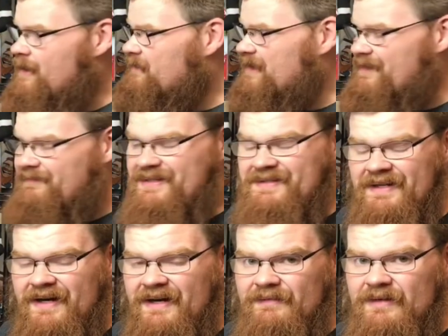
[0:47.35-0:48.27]
But I've
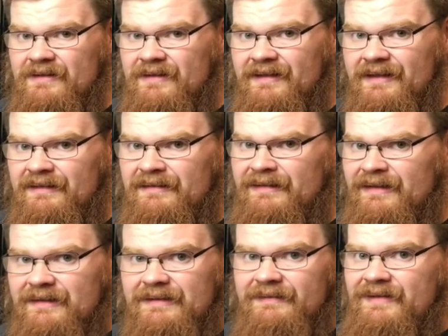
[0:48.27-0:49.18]
discovered that
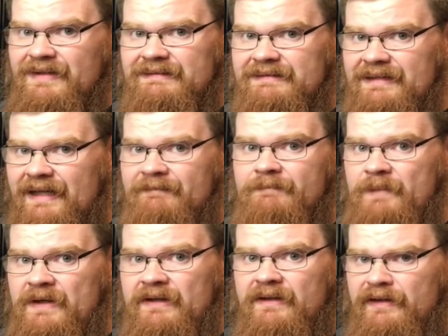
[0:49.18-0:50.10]
none of these have
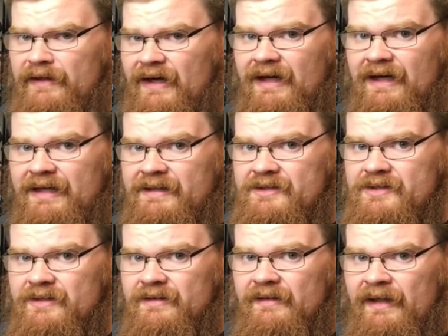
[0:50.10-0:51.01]
been
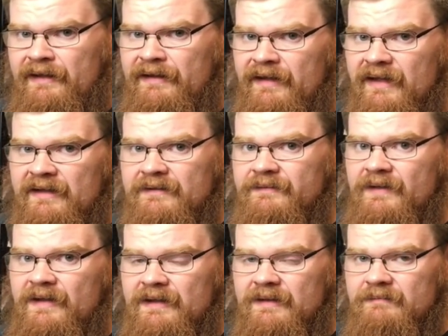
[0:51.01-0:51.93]
notched, and none
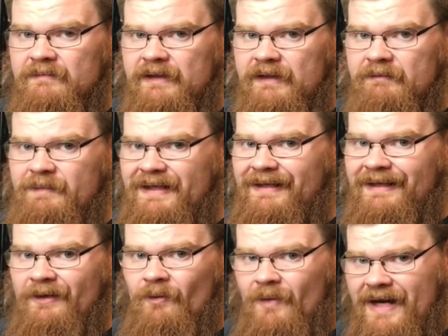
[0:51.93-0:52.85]
of them have been
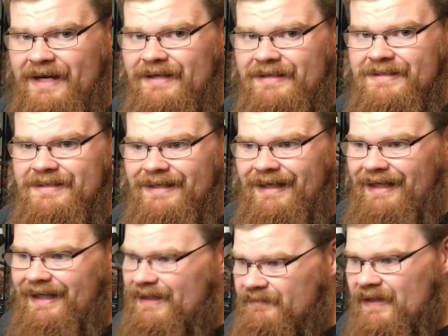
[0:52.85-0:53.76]
erased.
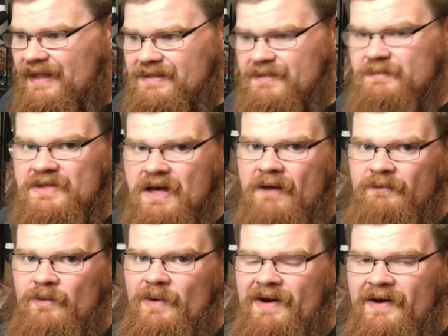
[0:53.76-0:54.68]
I've got some
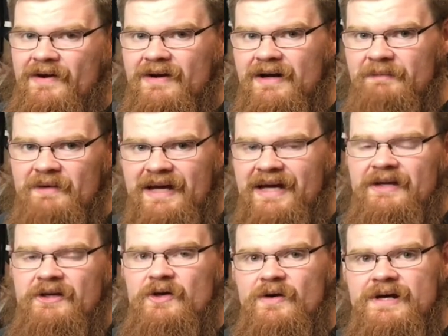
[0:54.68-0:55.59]
software here, and I'm kind
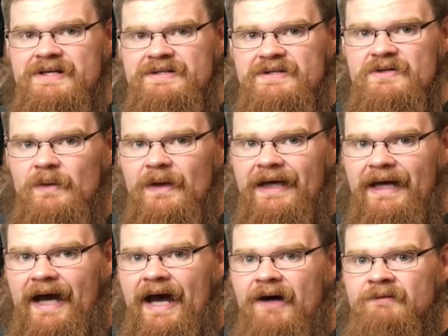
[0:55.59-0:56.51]
of curious as to what I
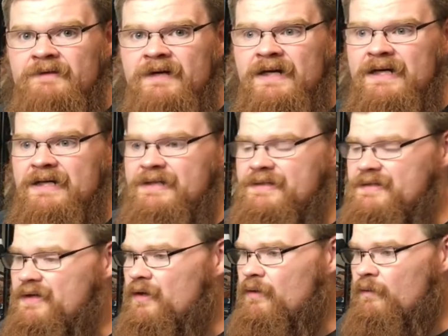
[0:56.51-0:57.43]
have.
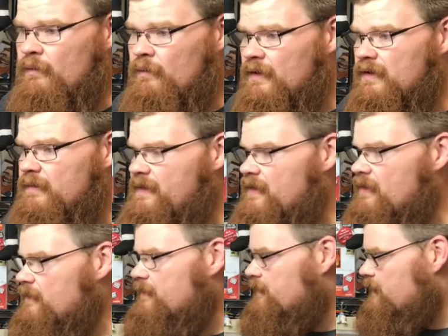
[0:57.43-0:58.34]
So we're going to be
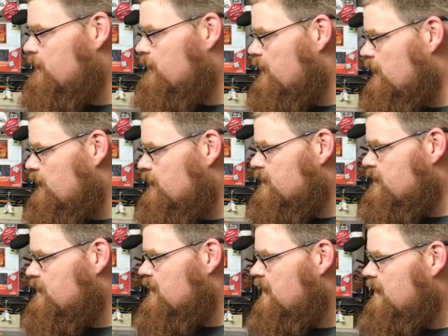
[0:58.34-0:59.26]
going through those.